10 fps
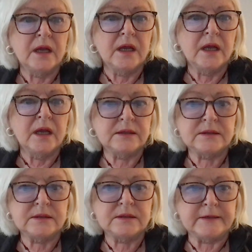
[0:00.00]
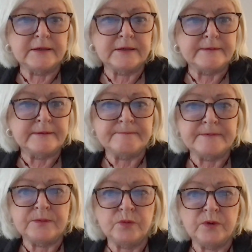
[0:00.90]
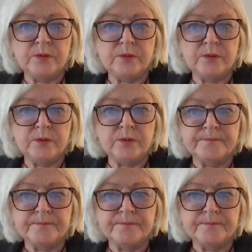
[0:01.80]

And uh, then we will